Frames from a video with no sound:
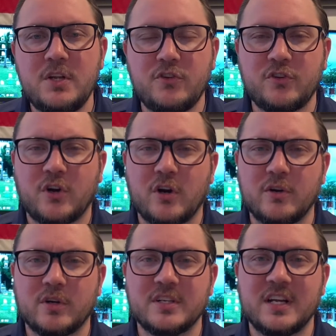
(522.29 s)

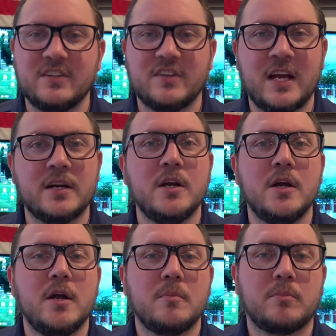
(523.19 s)
Cesario contends that
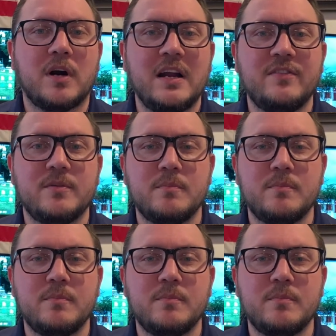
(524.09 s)
private